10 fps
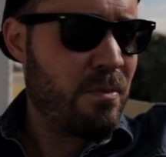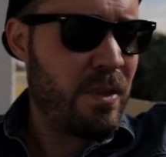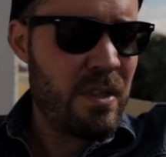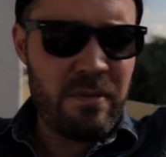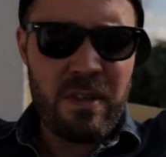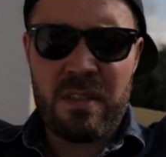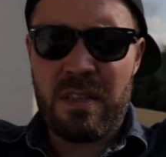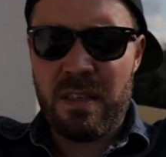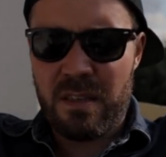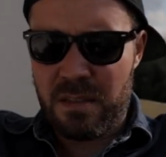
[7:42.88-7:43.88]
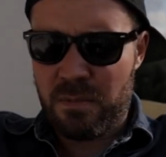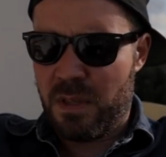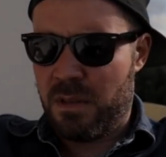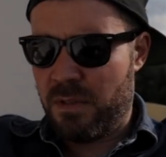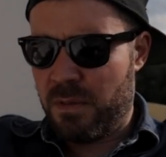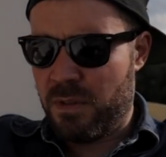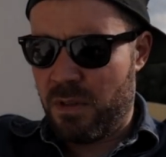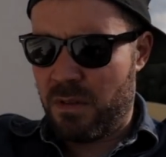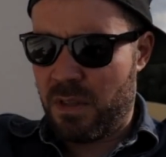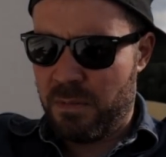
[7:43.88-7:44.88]
whenever I say this, and whenever I'm
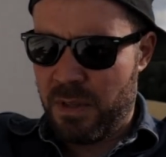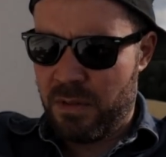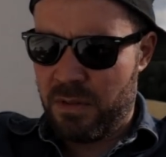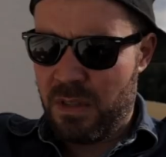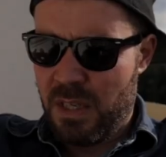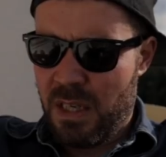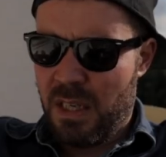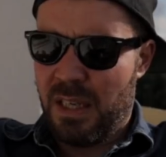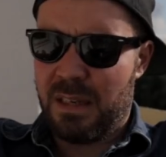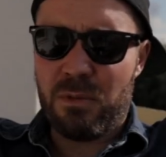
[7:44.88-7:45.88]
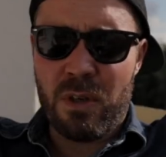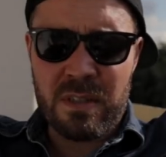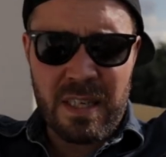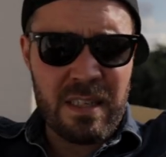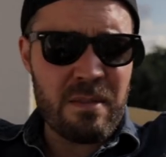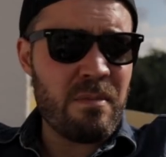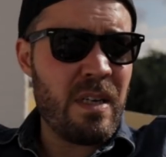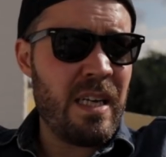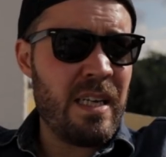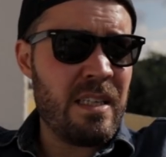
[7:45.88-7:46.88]
talking about like raw denim
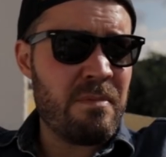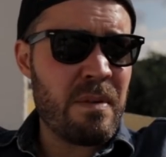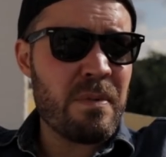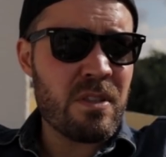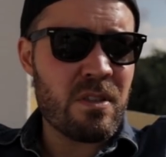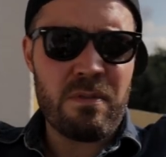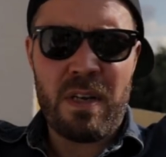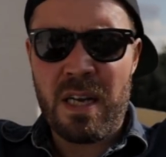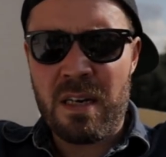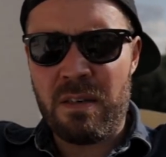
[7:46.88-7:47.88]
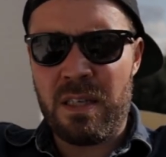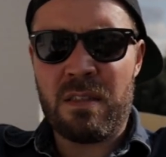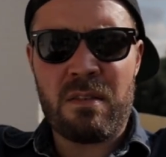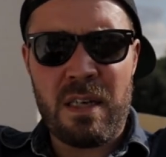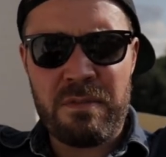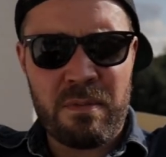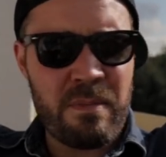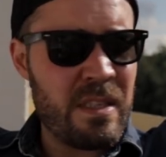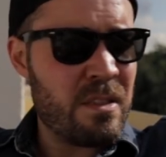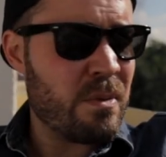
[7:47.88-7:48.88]
and maybe sort of higher end crafted
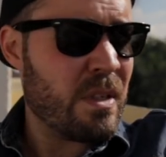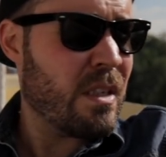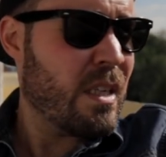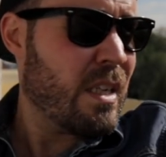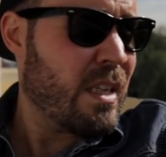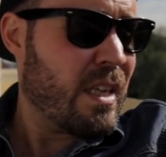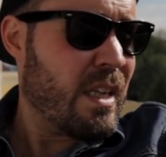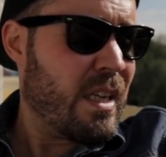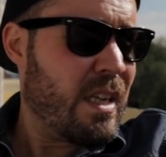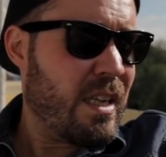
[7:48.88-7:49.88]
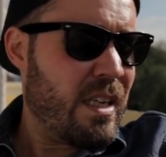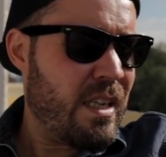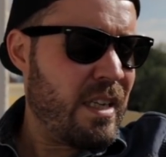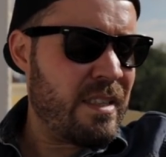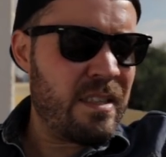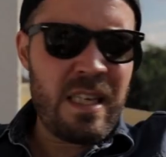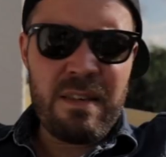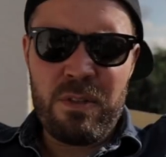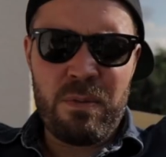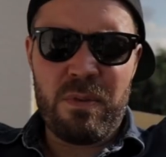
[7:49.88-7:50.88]
menswear, it's
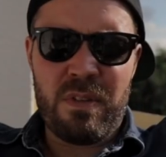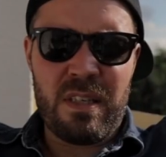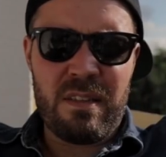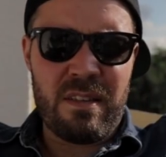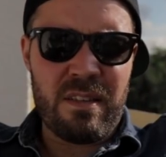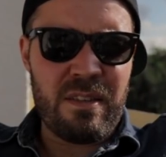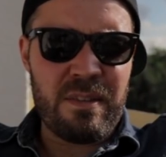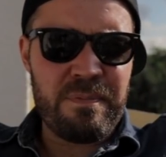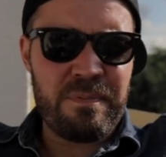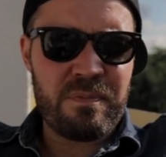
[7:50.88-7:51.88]
inevitable that the